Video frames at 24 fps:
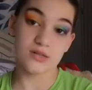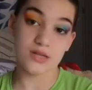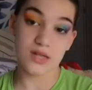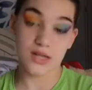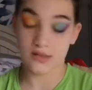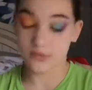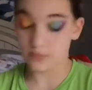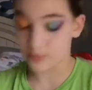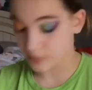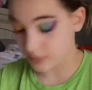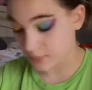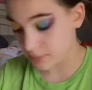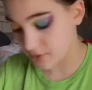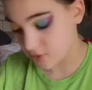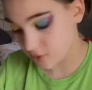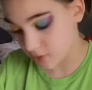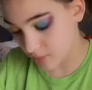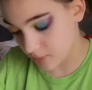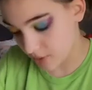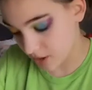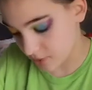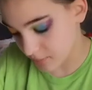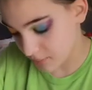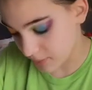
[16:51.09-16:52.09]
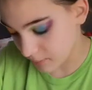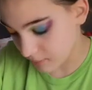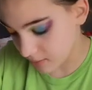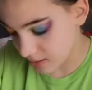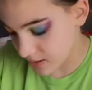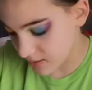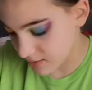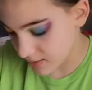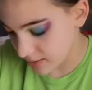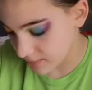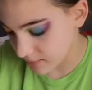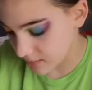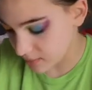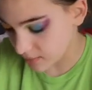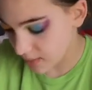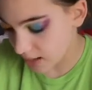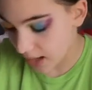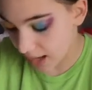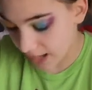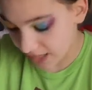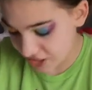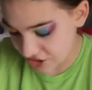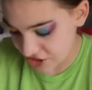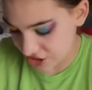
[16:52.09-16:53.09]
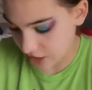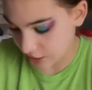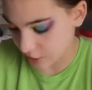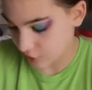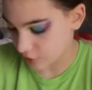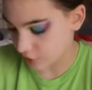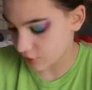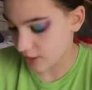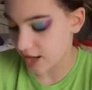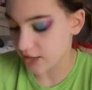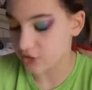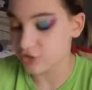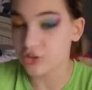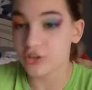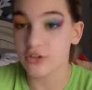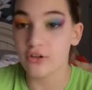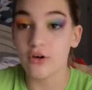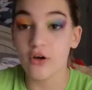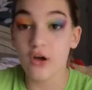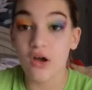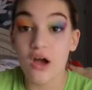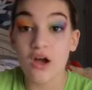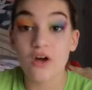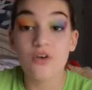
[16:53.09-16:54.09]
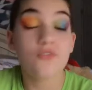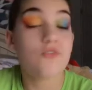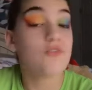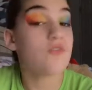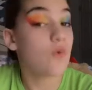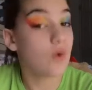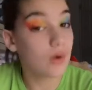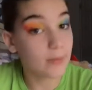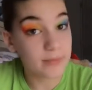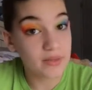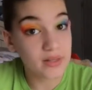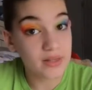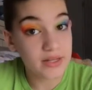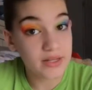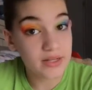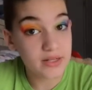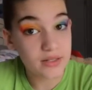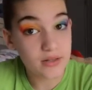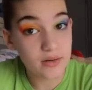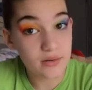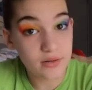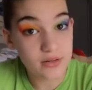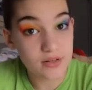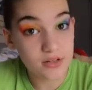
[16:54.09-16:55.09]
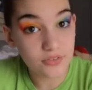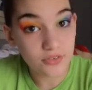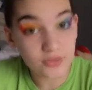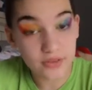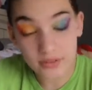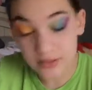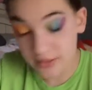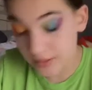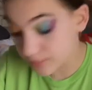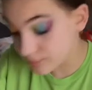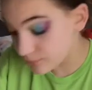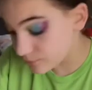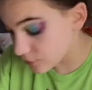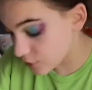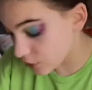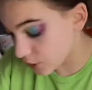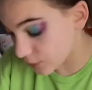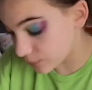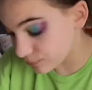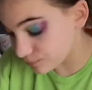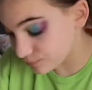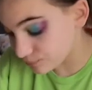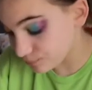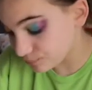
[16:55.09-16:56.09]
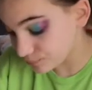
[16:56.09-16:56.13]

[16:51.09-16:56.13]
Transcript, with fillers: That's pretty much what a pressed pigment is. And then the eyeshadows are actually formulated differently. So